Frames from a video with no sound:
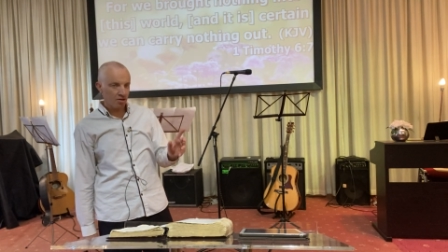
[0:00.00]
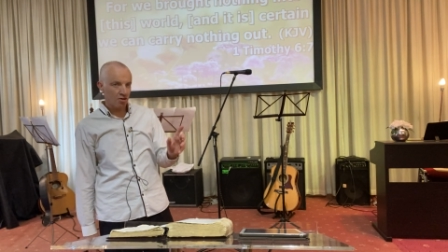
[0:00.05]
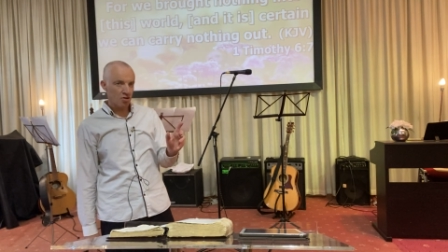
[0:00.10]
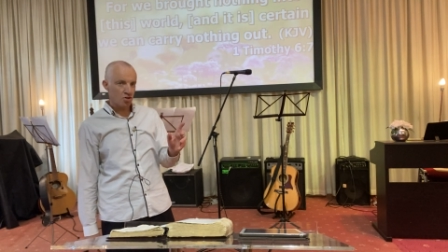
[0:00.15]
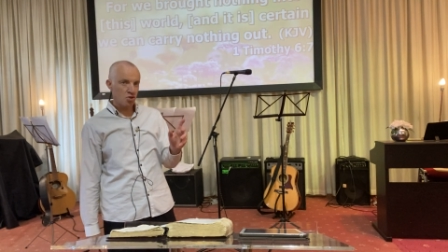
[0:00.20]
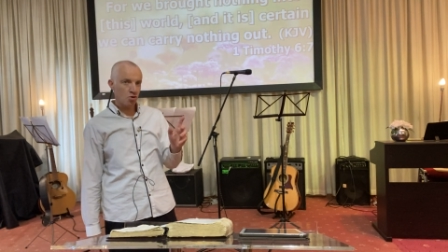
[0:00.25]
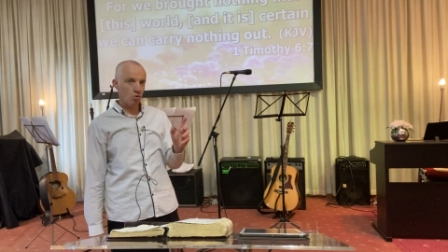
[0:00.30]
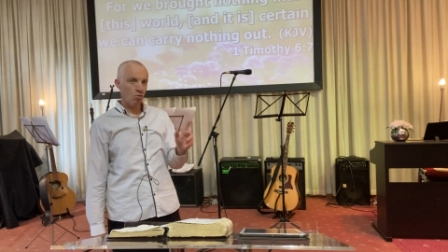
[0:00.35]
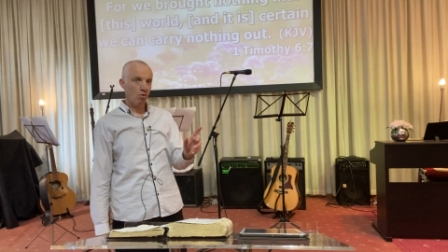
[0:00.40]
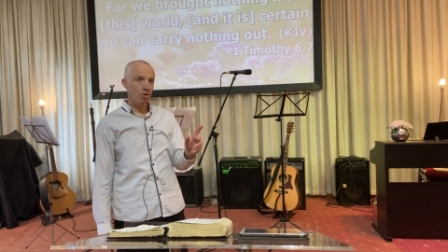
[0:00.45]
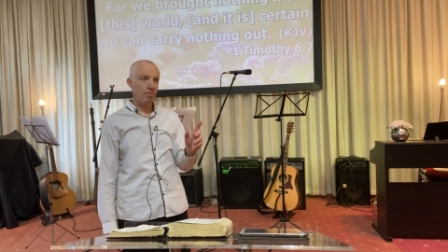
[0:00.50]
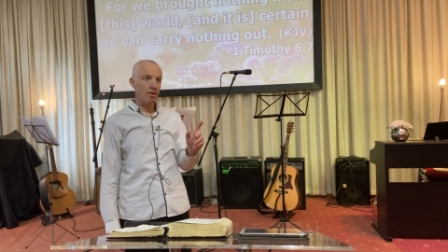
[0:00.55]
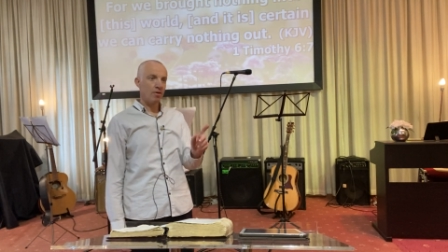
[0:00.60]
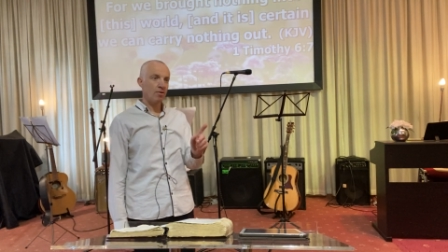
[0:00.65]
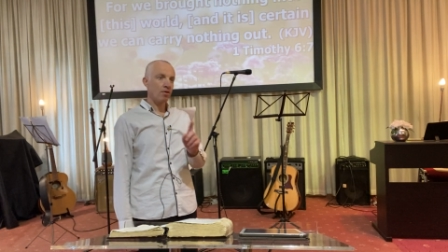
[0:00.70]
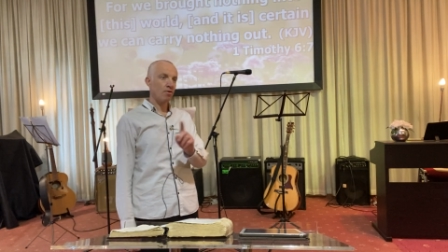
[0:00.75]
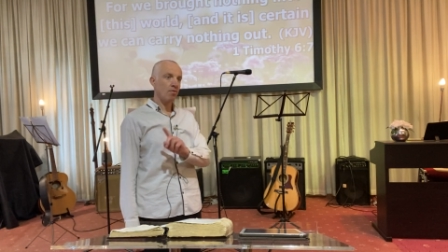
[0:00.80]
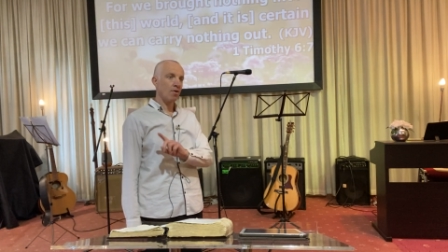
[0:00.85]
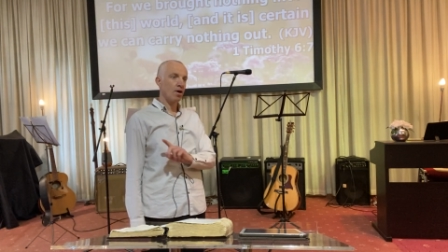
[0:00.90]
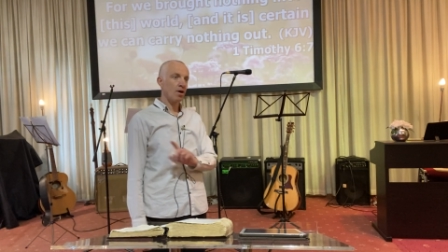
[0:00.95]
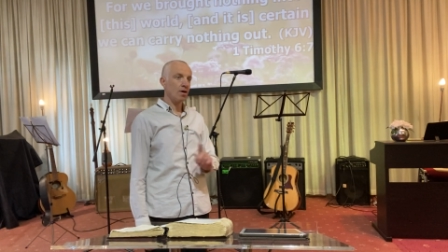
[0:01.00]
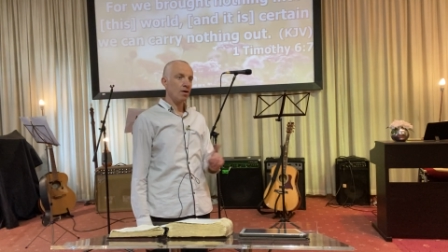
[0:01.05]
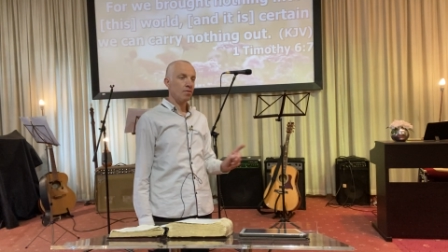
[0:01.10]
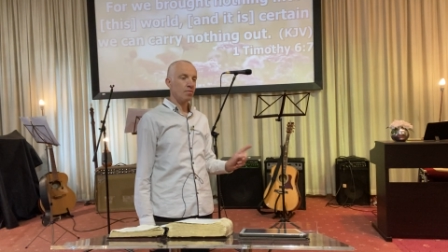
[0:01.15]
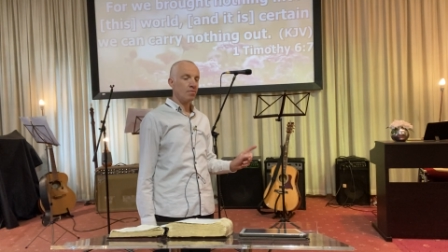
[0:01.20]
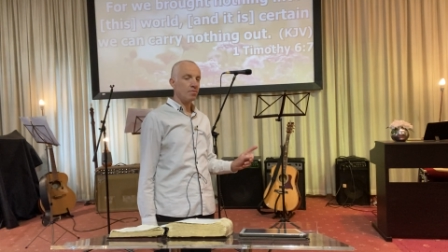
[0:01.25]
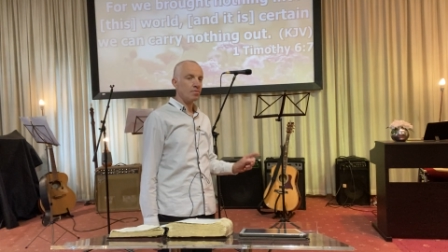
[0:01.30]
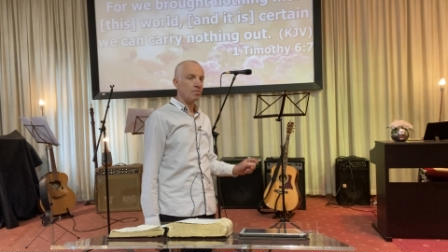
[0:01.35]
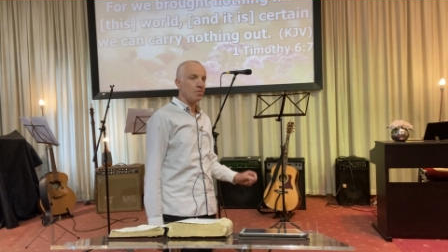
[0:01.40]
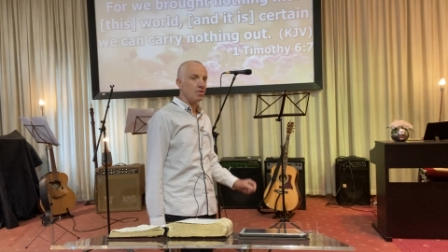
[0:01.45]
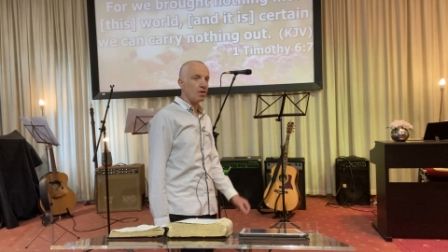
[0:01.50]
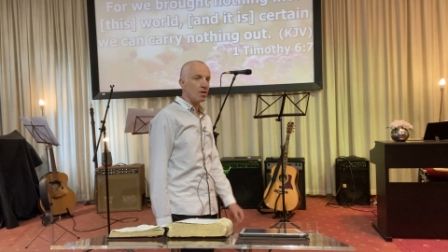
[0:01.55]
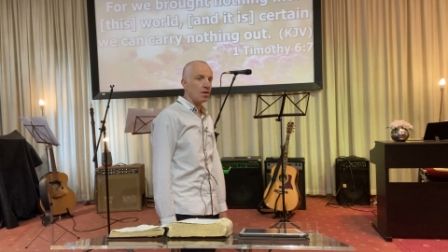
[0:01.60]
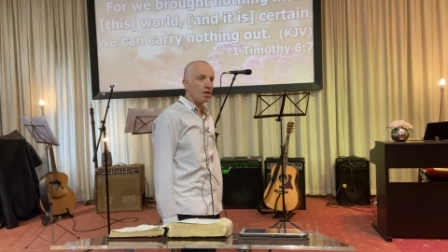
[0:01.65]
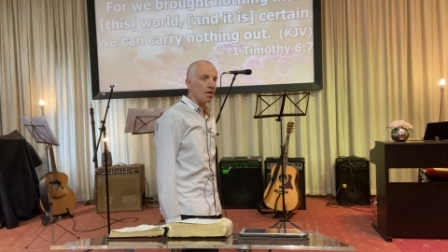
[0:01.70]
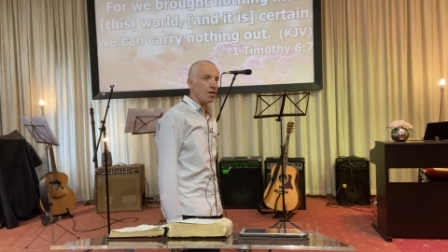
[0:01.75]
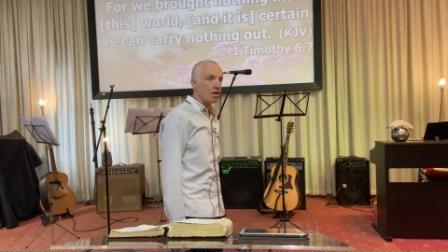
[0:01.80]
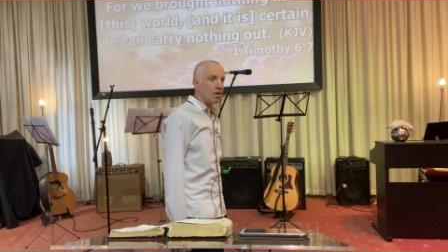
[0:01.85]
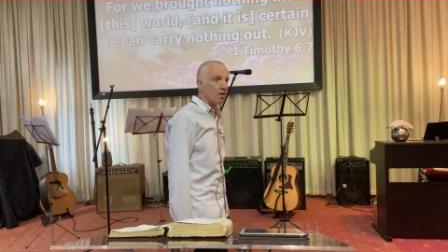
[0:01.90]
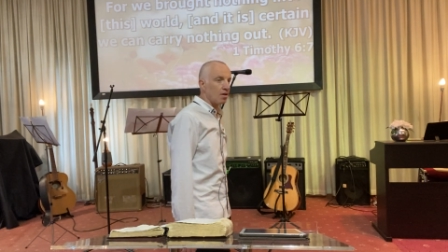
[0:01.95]
your soul will be required.
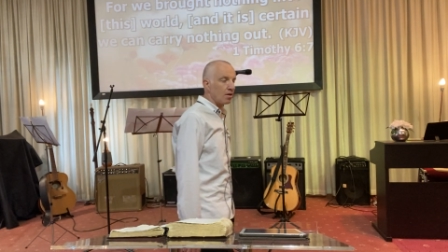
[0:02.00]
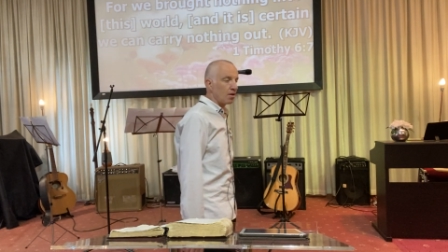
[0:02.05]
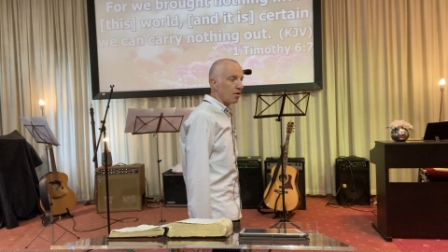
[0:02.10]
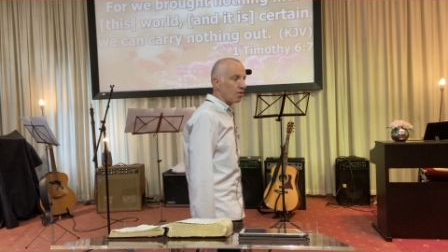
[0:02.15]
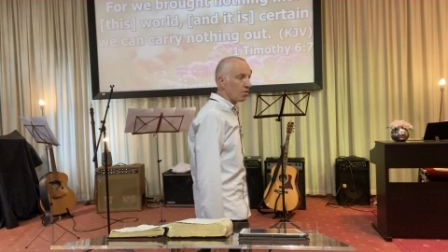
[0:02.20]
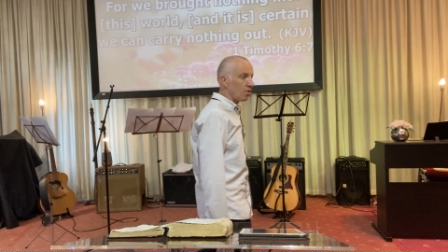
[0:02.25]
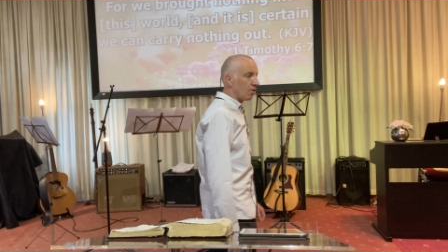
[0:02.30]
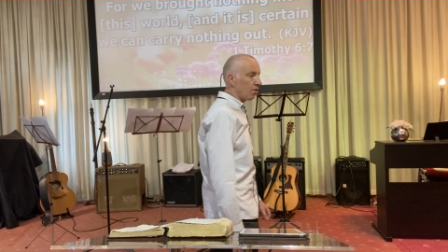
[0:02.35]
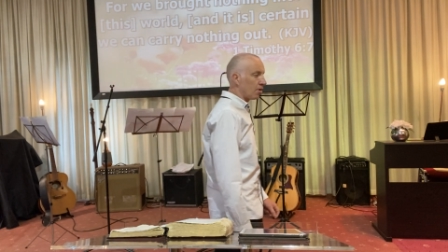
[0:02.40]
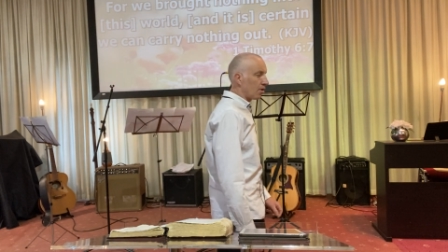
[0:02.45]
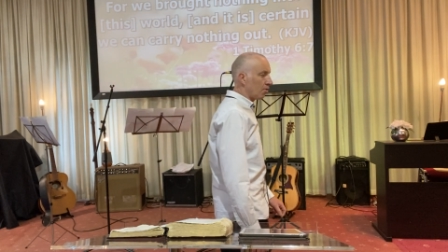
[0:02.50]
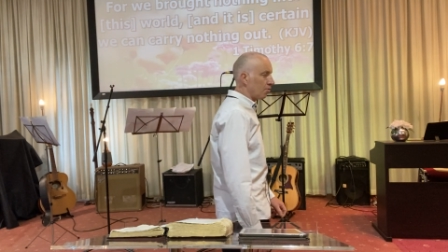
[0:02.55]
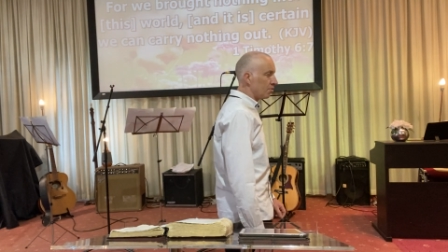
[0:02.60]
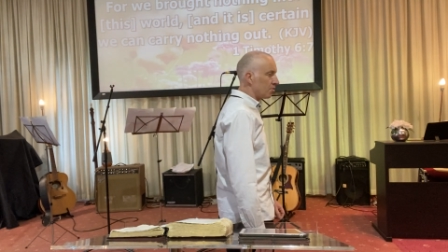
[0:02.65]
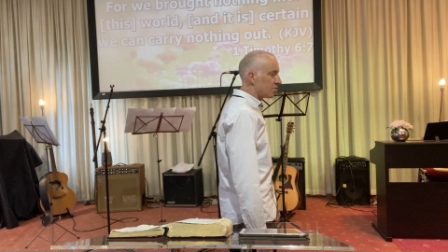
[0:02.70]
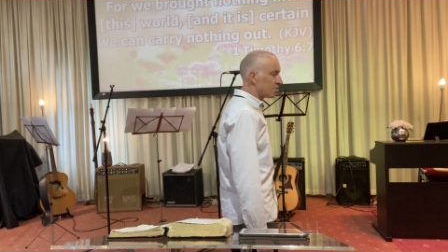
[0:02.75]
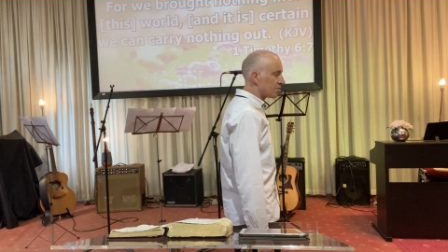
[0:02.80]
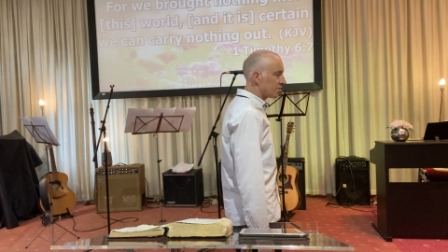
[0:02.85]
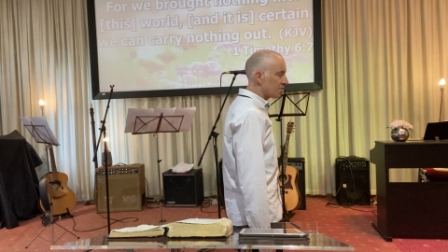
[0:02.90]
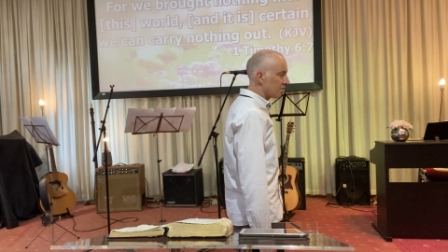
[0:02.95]
God owns